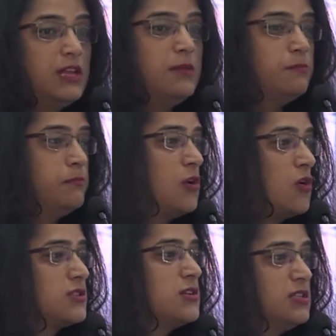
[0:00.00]
keep
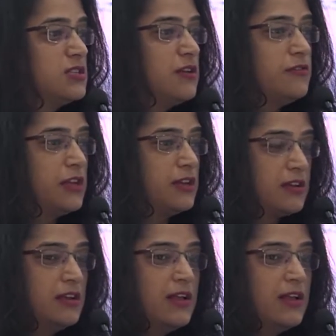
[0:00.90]
constantly serving it.